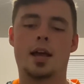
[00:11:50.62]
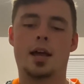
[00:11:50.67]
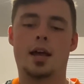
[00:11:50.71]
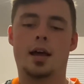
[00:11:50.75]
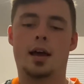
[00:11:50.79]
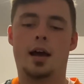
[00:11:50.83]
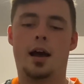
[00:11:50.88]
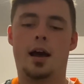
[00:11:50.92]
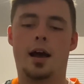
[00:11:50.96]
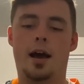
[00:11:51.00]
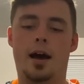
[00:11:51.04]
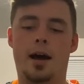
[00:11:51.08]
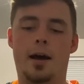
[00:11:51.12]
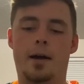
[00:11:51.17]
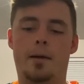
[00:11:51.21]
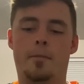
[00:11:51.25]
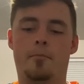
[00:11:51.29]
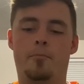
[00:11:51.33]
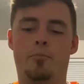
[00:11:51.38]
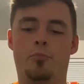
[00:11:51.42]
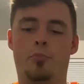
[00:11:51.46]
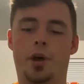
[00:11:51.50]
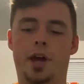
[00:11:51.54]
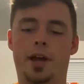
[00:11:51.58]

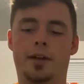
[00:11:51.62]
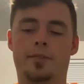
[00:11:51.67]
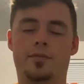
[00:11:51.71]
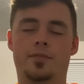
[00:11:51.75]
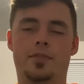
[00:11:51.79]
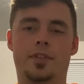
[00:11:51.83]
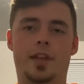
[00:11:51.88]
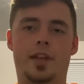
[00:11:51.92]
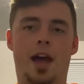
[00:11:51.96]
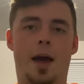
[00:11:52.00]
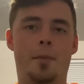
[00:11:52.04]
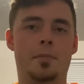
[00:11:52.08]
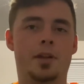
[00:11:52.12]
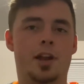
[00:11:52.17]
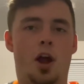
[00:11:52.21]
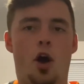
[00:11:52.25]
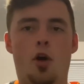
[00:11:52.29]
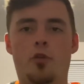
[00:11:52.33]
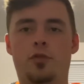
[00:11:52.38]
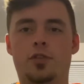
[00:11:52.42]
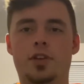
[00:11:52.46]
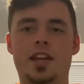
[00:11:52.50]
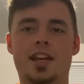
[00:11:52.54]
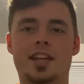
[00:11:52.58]
But, I mean,
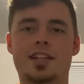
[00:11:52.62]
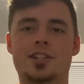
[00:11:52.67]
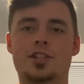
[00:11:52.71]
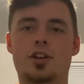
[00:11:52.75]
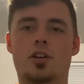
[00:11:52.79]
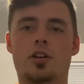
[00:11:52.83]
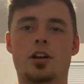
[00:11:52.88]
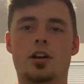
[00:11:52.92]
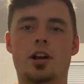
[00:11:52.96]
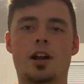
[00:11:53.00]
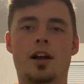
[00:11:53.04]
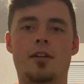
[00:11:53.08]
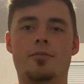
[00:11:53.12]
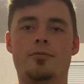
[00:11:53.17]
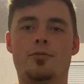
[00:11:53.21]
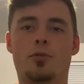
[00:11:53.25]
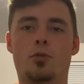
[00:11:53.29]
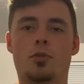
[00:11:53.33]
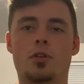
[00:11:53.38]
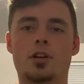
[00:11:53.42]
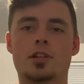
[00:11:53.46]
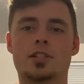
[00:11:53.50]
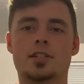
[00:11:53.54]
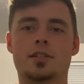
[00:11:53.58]
hopefully he can turn it on
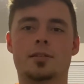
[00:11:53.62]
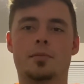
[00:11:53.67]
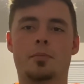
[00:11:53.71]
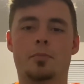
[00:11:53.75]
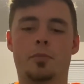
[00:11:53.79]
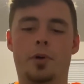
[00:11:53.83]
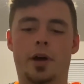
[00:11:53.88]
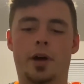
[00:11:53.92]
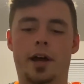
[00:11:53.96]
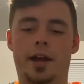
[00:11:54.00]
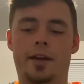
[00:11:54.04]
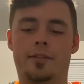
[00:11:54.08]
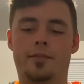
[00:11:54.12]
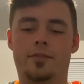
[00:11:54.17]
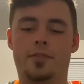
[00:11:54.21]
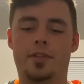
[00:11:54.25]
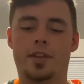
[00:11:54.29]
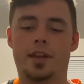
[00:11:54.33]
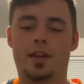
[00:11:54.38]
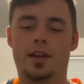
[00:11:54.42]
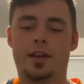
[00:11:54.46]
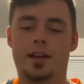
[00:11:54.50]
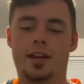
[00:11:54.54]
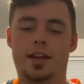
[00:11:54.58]
for us, but
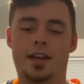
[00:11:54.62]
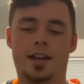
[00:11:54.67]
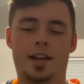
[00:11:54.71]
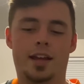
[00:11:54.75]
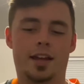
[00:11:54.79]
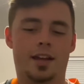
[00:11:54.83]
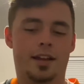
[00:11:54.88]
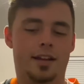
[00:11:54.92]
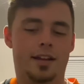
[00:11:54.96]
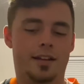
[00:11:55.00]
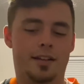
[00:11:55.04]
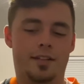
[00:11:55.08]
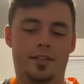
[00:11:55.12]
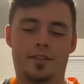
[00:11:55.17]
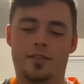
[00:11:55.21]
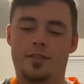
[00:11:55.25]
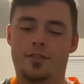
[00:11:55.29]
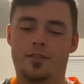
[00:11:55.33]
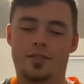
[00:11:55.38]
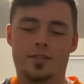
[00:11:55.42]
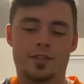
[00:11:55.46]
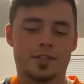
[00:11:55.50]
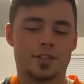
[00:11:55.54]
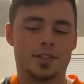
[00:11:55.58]

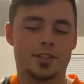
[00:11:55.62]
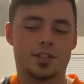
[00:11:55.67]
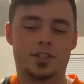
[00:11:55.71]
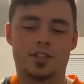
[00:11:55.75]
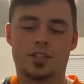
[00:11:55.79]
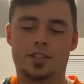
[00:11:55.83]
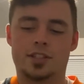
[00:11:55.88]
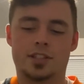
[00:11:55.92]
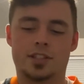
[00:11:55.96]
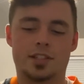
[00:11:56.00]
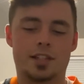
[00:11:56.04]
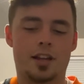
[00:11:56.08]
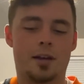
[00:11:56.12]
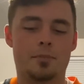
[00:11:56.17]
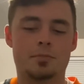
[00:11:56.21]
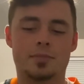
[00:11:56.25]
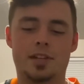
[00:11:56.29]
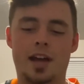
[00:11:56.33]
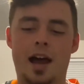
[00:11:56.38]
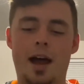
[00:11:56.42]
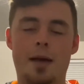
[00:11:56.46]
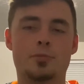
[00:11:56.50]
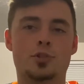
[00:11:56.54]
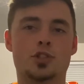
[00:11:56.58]

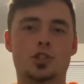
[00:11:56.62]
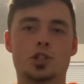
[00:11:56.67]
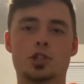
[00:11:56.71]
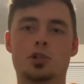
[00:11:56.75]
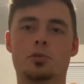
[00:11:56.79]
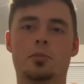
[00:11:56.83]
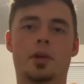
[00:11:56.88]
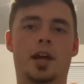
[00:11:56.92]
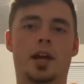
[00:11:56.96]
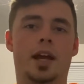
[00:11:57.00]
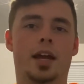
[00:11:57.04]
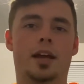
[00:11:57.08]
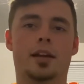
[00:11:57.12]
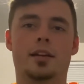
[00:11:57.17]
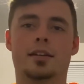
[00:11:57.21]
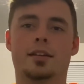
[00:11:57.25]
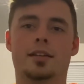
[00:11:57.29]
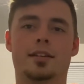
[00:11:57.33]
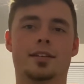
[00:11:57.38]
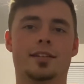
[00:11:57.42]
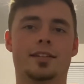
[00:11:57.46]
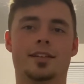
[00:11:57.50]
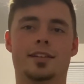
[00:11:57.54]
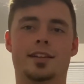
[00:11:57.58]
sometime soon, man,
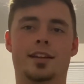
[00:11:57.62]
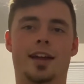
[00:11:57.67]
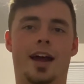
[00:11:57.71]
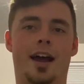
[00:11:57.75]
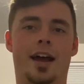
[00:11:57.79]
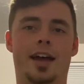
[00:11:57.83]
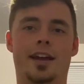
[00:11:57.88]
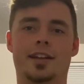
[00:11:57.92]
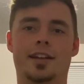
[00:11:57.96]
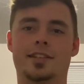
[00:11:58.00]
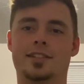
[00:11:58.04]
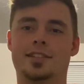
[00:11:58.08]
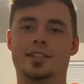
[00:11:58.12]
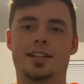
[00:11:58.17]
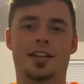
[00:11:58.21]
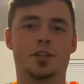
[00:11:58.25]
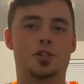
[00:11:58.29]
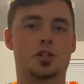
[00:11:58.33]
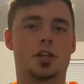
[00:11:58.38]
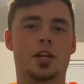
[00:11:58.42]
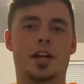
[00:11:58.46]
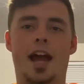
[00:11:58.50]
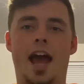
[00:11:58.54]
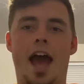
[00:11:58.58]
it's
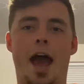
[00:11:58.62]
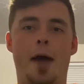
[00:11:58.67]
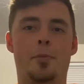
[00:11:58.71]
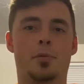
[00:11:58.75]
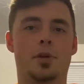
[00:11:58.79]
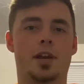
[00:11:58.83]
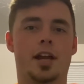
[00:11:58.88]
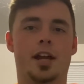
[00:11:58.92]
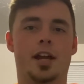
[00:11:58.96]
going to happen.